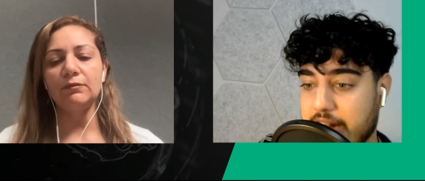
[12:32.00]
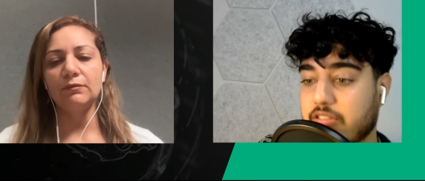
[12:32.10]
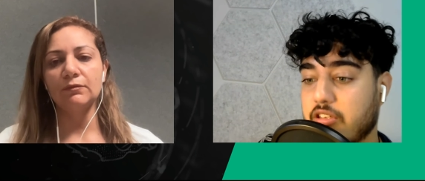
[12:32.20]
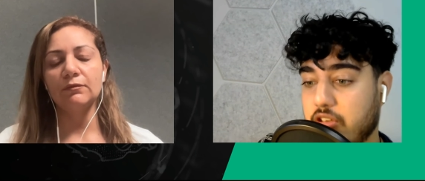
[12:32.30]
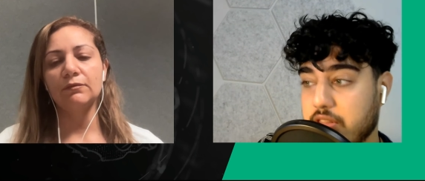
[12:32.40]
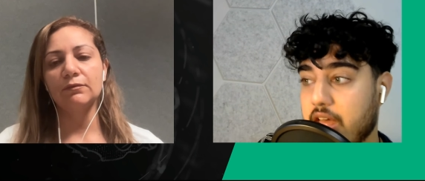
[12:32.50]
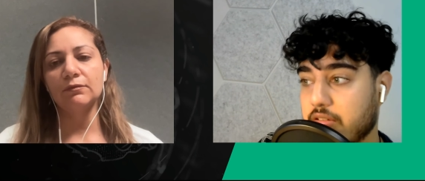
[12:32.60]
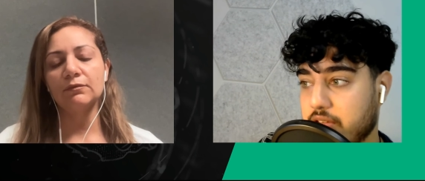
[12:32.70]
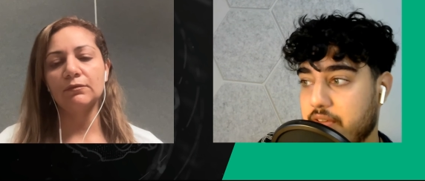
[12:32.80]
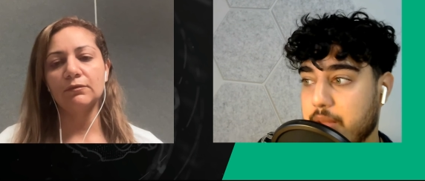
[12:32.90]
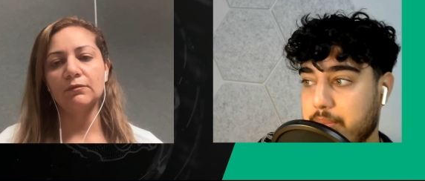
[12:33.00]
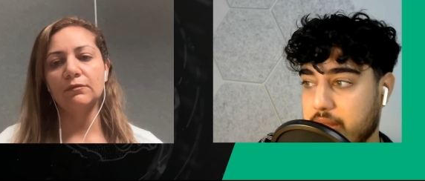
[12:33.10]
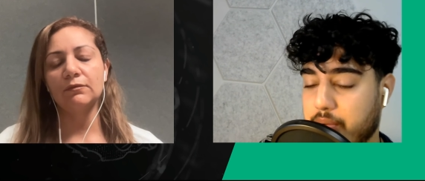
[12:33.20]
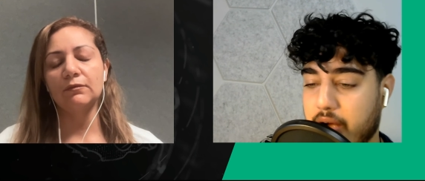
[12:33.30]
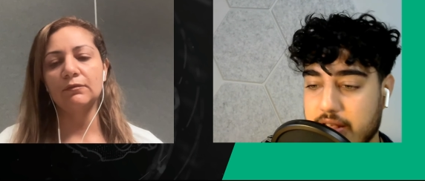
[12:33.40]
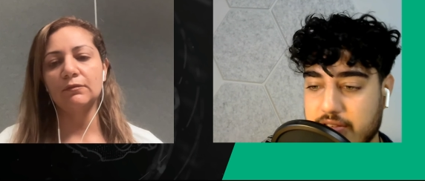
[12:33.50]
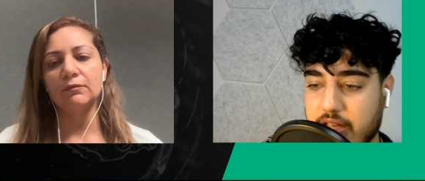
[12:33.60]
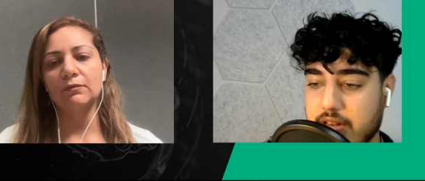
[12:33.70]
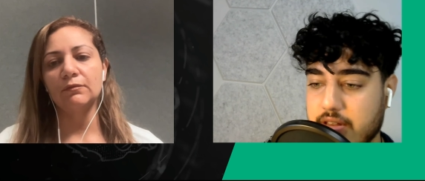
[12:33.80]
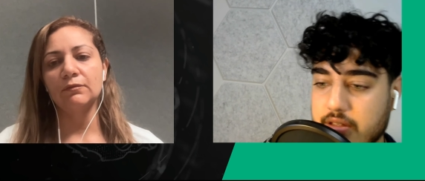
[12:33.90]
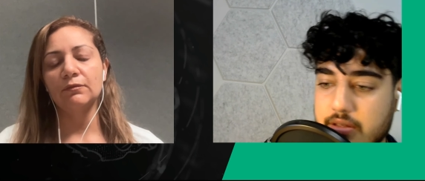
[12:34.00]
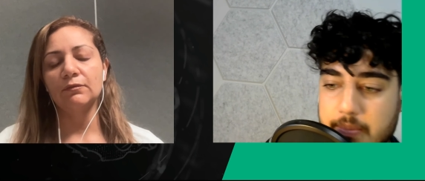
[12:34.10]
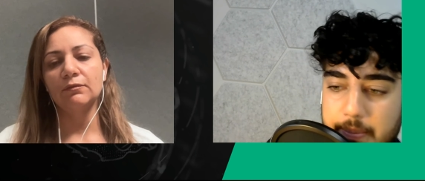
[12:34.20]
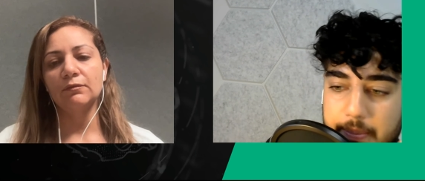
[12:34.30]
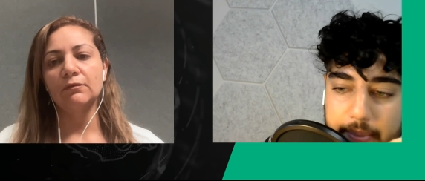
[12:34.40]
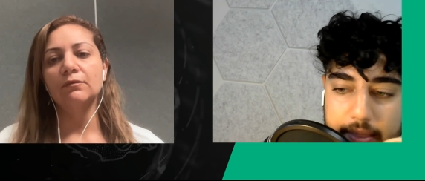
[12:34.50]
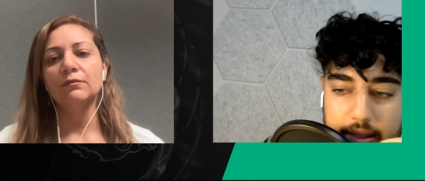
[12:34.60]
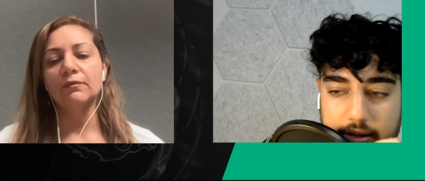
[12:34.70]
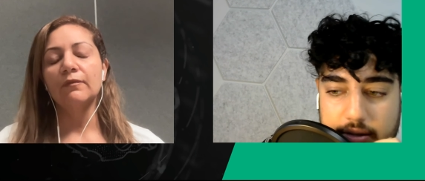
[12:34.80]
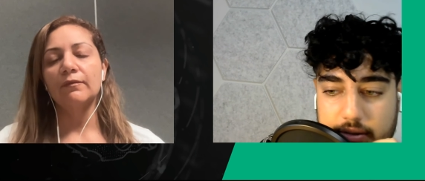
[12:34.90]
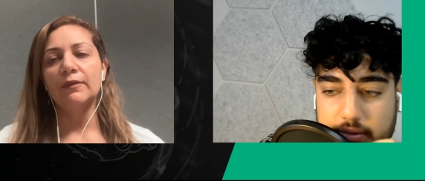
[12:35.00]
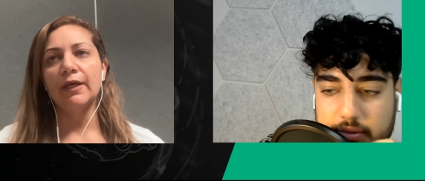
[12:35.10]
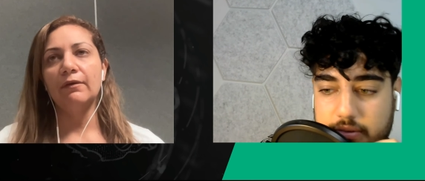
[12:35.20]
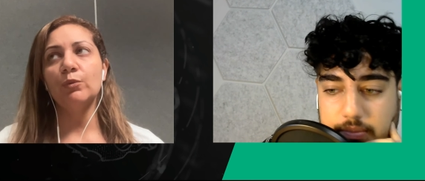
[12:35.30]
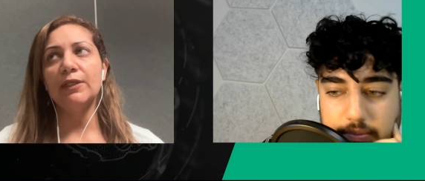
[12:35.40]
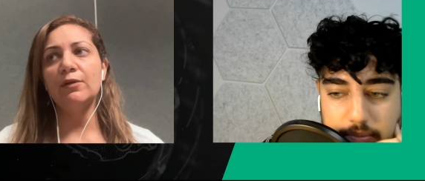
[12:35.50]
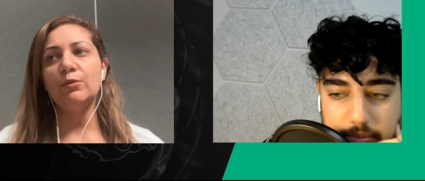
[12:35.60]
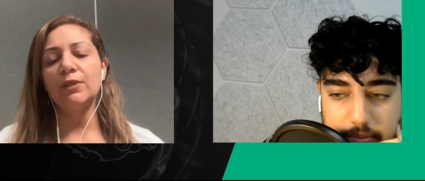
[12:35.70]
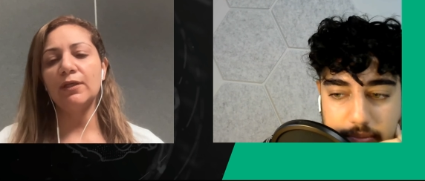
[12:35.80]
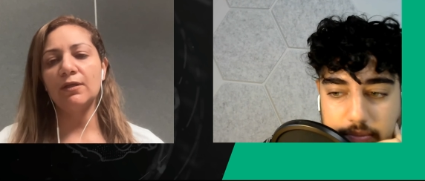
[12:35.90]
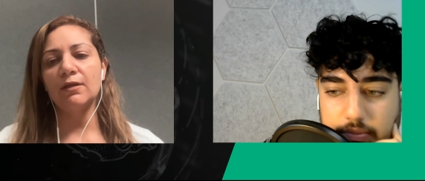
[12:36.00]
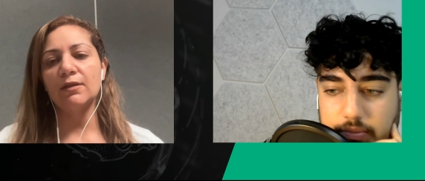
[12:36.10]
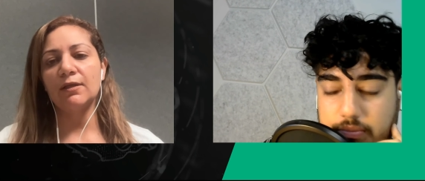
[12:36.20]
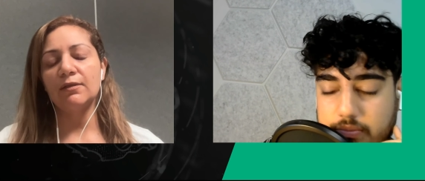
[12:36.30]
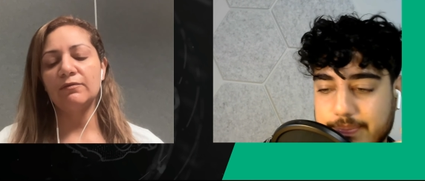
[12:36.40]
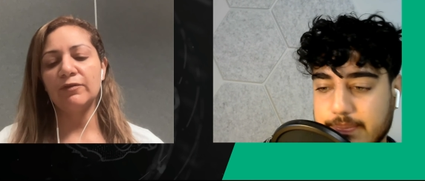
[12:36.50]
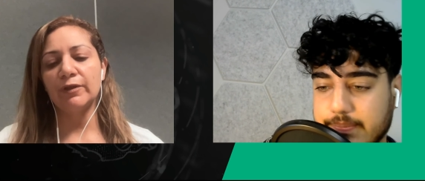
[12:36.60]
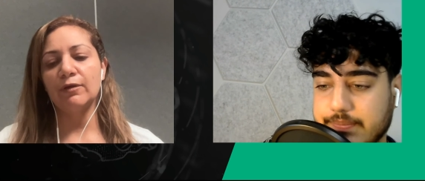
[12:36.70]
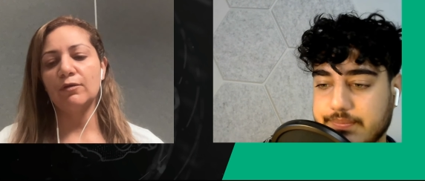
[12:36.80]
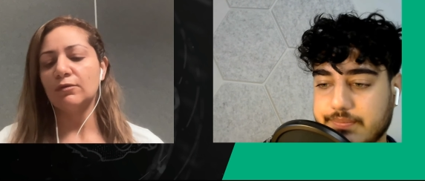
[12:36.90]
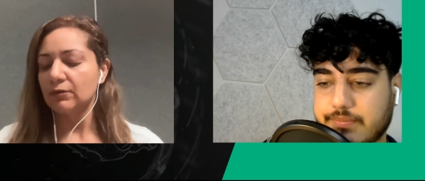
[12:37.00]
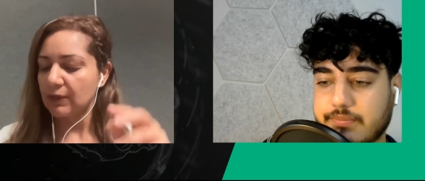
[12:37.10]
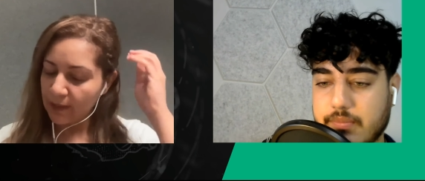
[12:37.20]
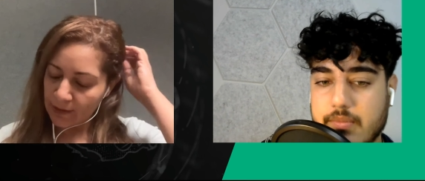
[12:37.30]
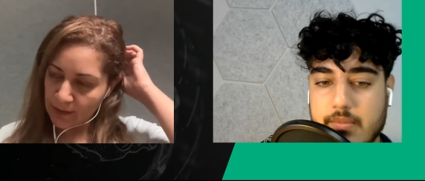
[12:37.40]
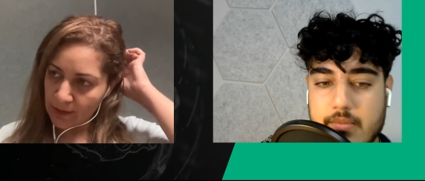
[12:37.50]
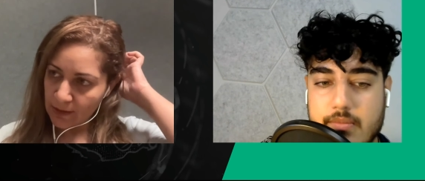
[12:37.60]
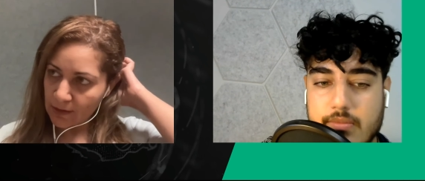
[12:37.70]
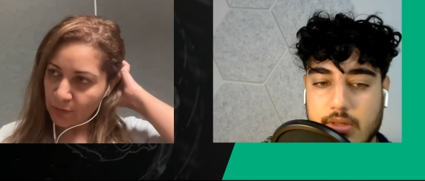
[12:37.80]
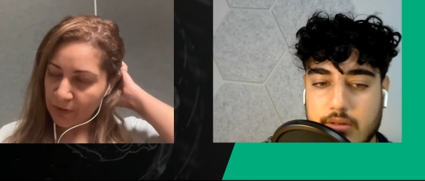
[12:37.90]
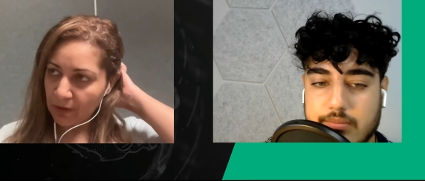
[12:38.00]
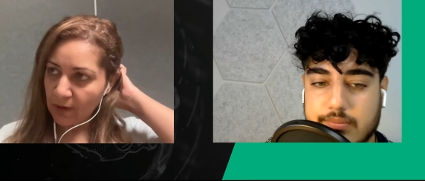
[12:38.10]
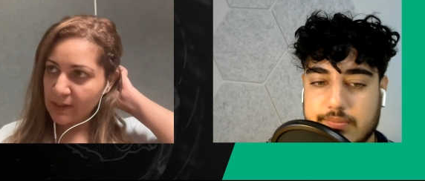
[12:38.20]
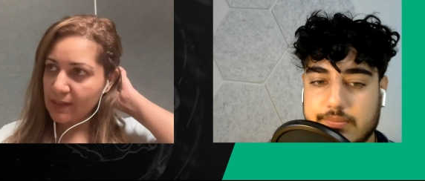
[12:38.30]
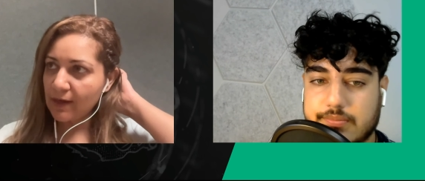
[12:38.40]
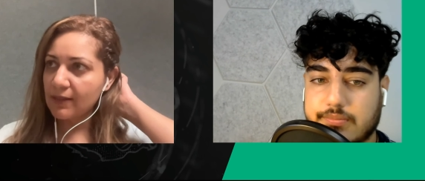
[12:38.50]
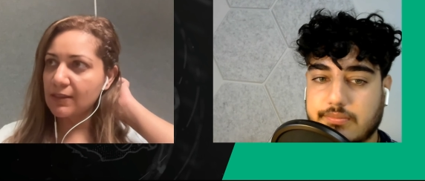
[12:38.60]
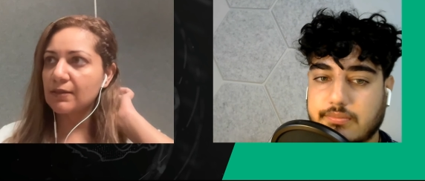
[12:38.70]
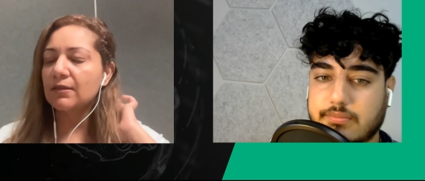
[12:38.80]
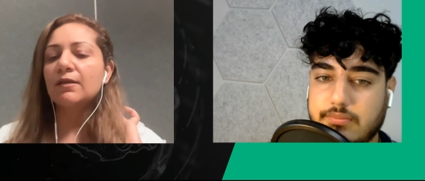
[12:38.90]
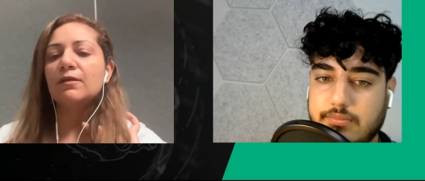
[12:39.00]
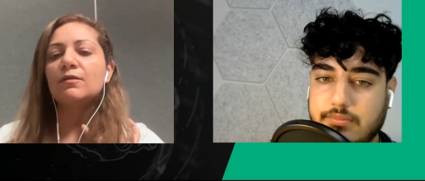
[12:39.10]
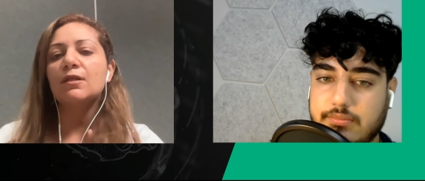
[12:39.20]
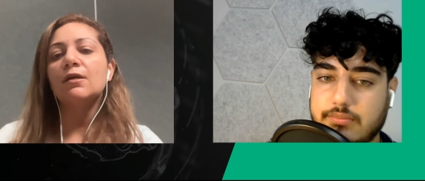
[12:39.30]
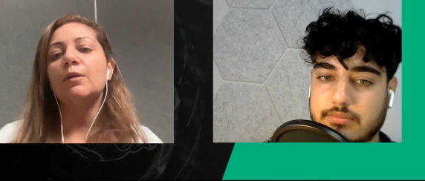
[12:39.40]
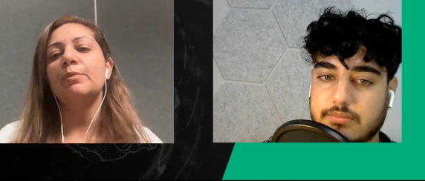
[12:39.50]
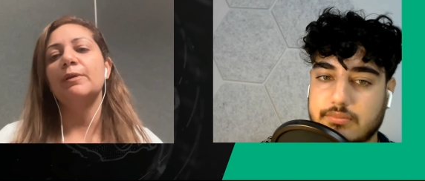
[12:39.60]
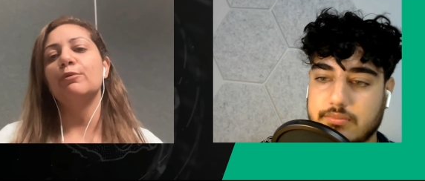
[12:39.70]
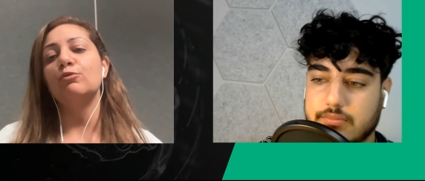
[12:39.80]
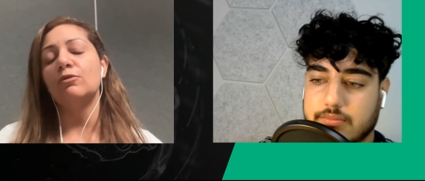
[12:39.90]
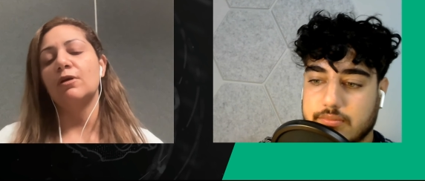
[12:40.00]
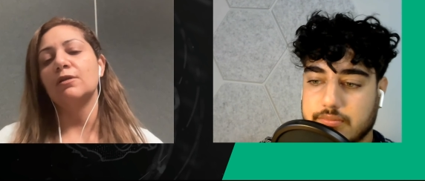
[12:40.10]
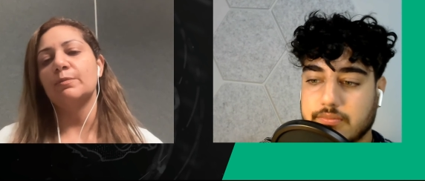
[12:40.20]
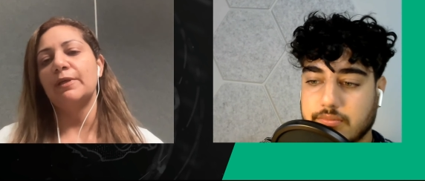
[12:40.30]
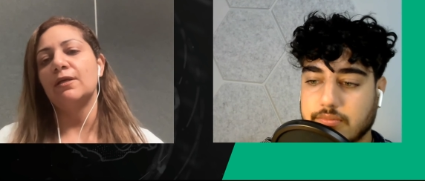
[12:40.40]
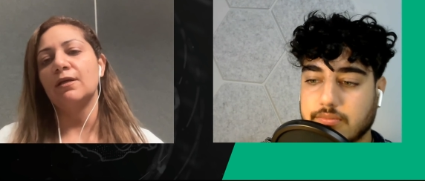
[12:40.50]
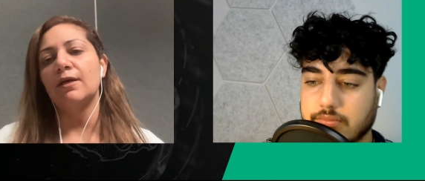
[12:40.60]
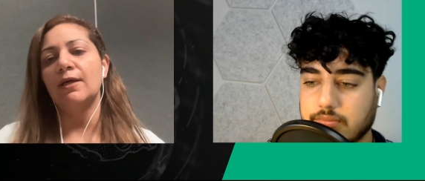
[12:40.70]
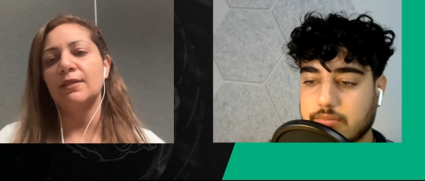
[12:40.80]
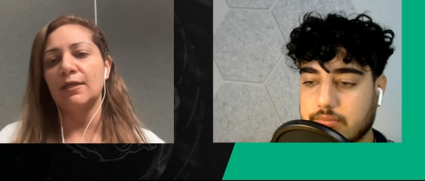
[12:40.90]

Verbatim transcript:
Speaker 1: led to you now developing BrightSign
Speaker 2: yeah when i when i got that video and realized that there is a lot of people who can't speak and